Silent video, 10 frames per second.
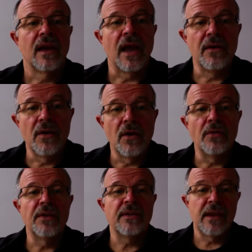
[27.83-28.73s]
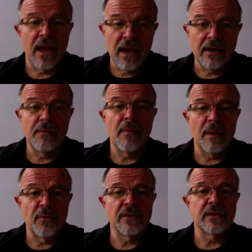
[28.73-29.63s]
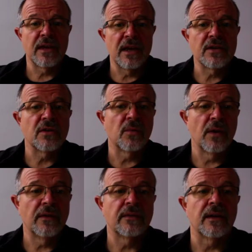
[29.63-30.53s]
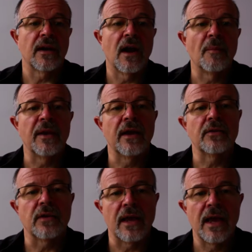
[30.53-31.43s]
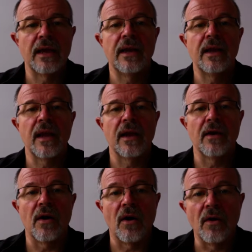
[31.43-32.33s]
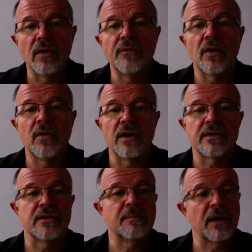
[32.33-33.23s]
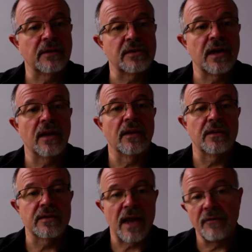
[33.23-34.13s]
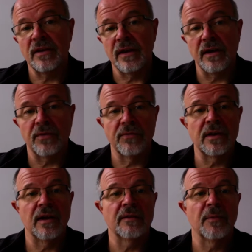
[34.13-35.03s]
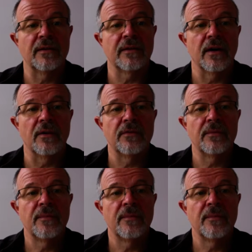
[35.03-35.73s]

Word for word: And know that at the end of my presentation on Wednesday, I'll be answering any and all of your questions about the challenge, having done it three times myself.